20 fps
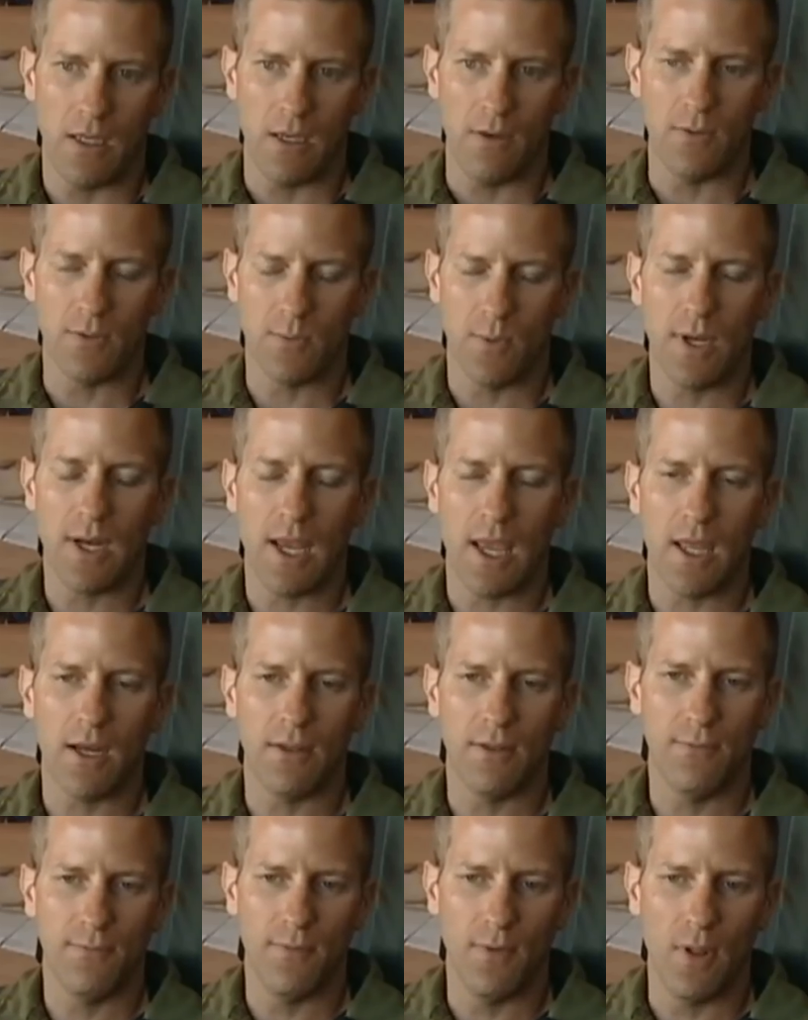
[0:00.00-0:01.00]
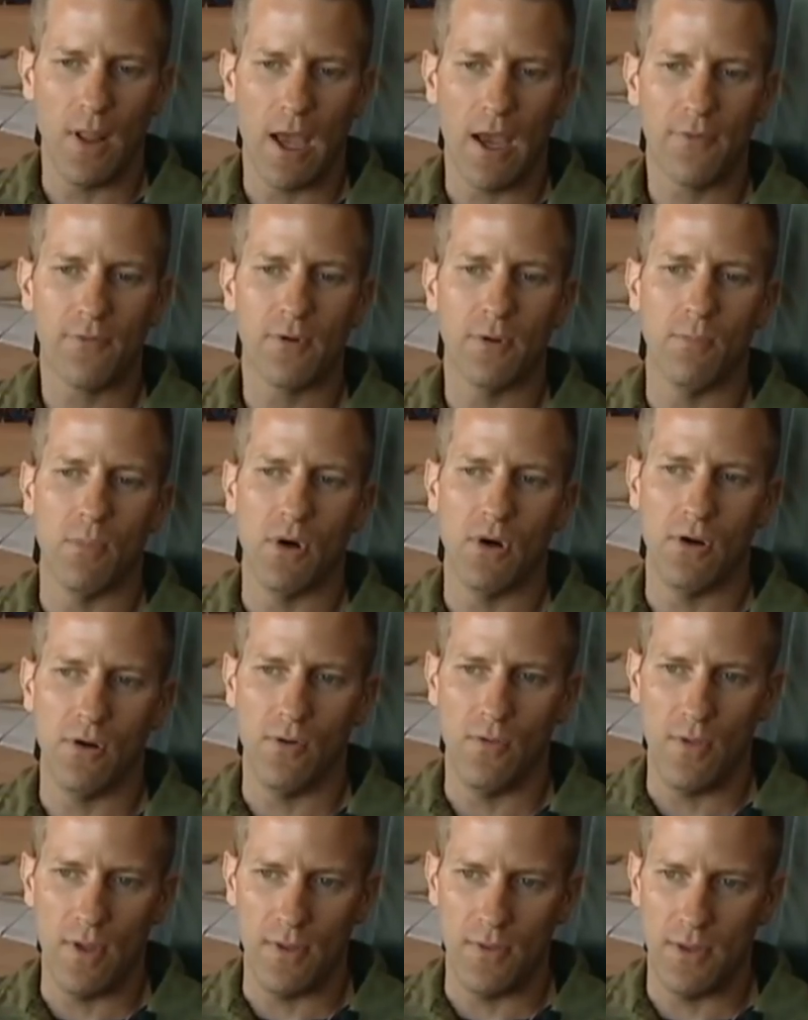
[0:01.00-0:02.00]
It was when I added the full
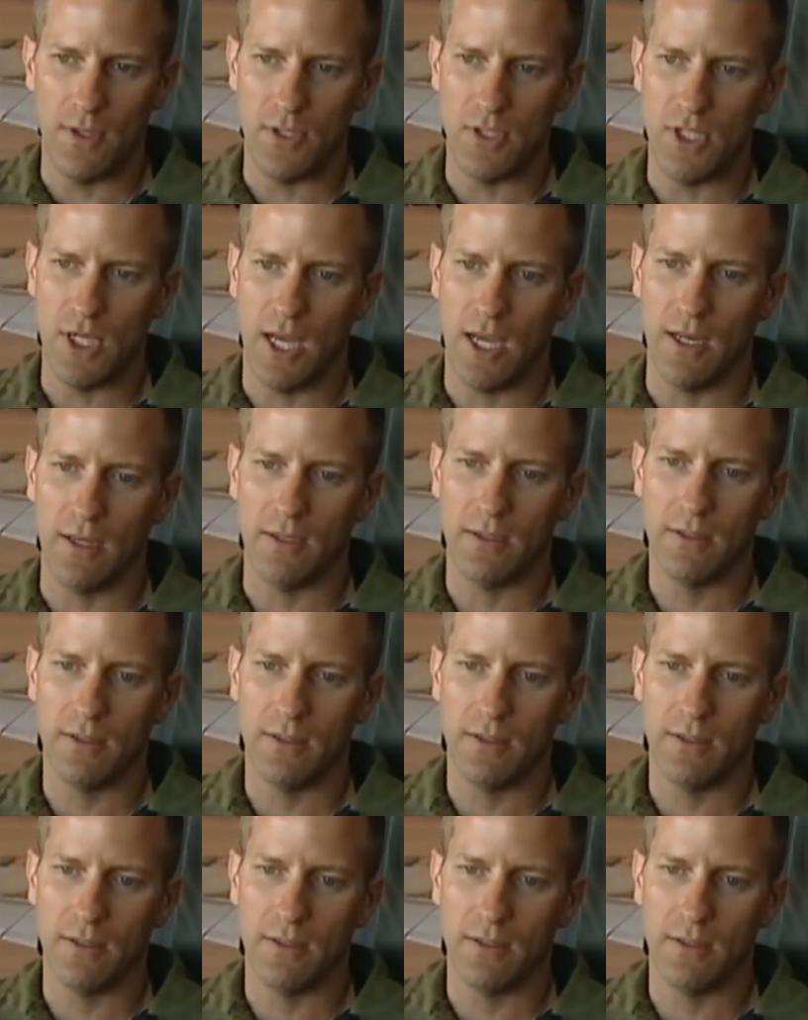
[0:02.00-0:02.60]
afterburner that the jet